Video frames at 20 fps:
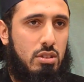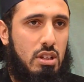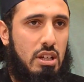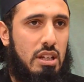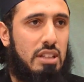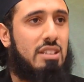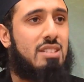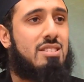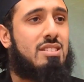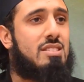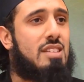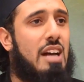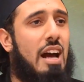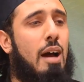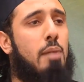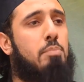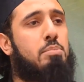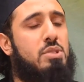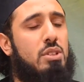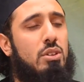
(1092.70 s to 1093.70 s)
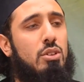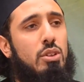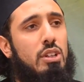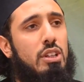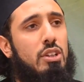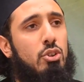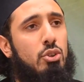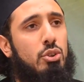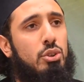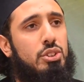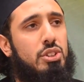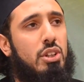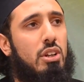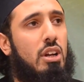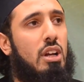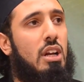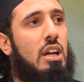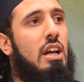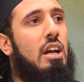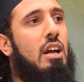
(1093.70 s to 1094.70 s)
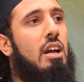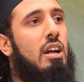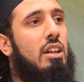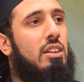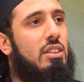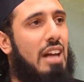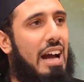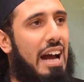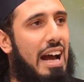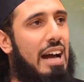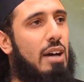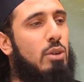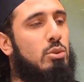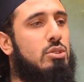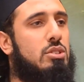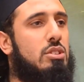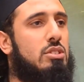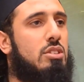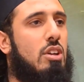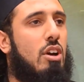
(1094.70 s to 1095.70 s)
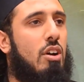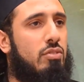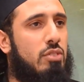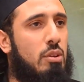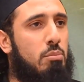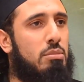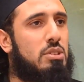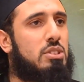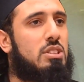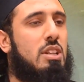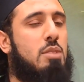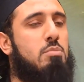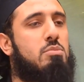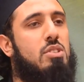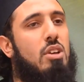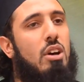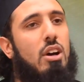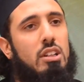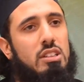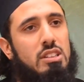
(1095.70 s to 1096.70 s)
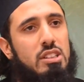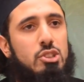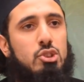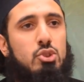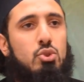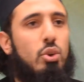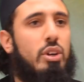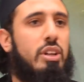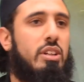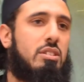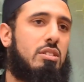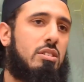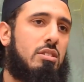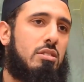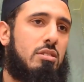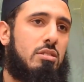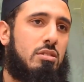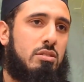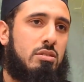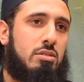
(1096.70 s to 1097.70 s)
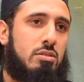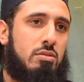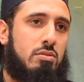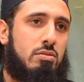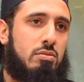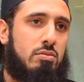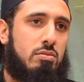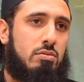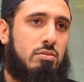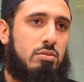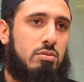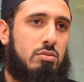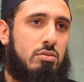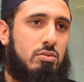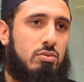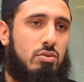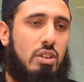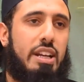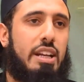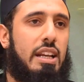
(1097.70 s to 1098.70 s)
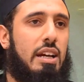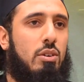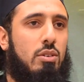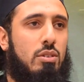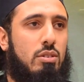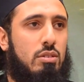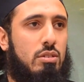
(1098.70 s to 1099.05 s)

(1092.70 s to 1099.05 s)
And this is absolutely crucial. The houses of the Muslims are destroyed right now.